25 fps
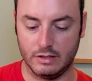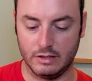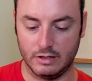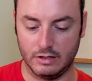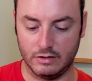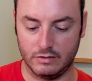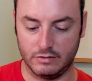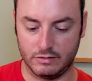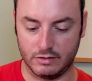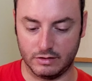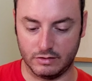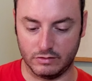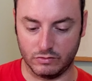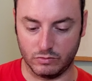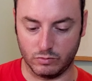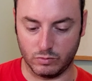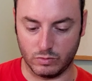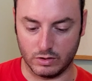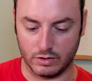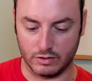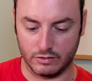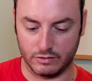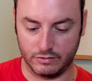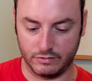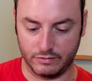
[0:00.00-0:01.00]
It says
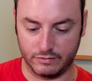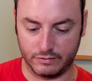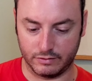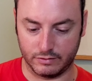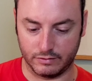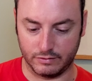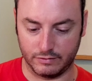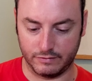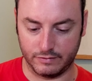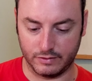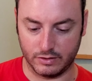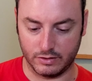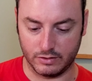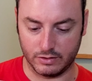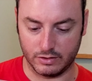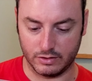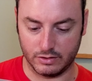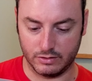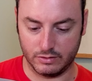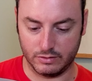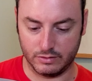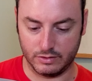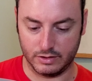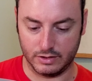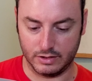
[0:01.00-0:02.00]
one's for
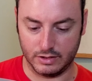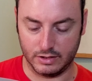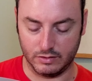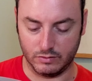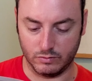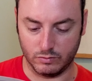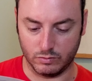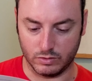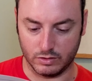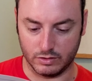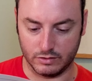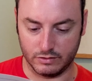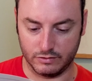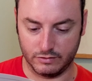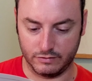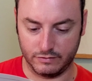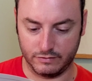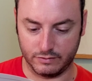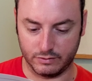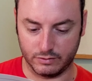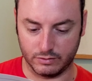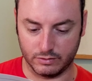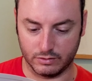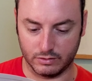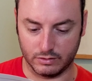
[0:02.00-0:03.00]
photo and one's
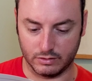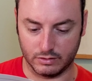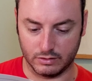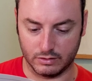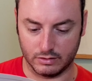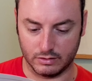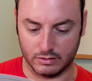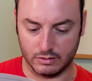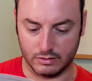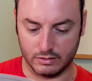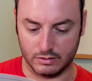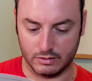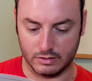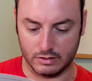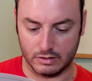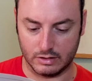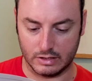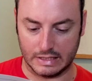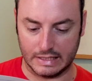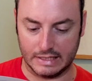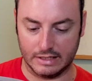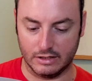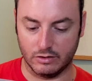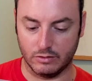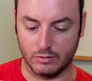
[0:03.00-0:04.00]
for
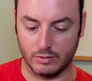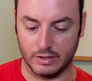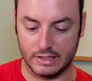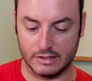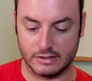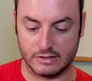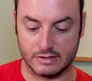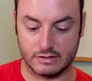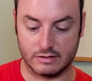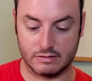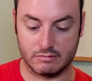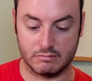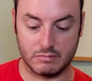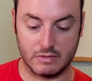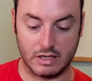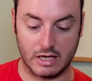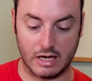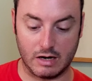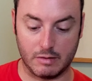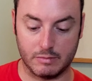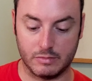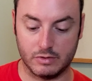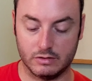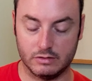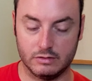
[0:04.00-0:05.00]
iOS
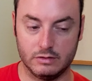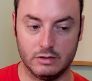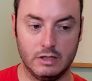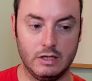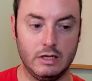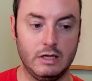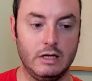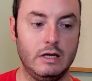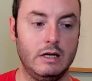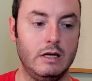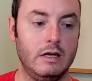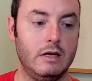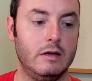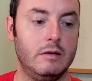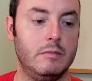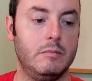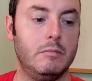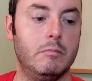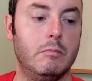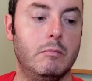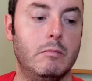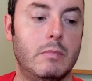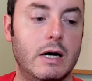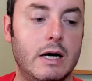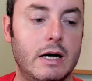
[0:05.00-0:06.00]
camera.
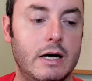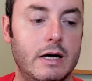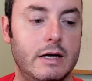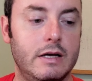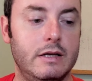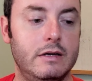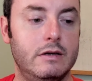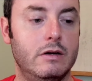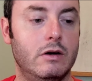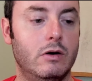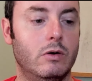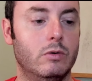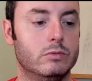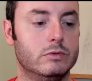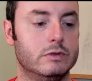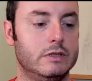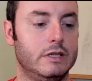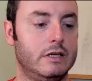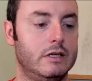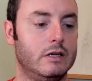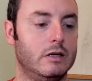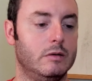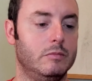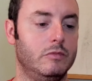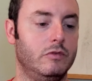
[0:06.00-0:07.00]
Mine
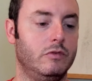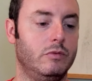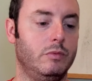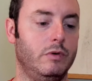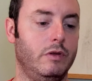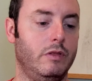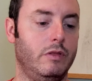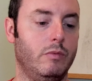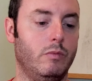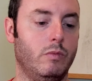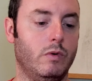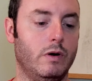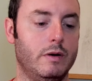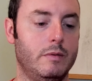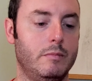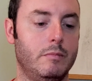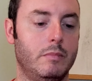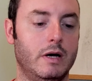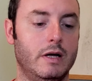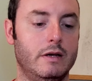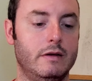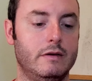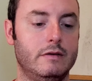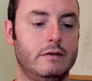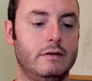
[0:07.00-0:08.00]
only comes with one
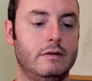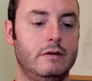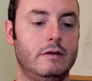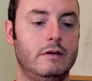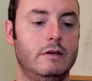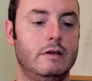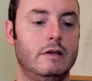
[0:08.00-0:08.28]
button.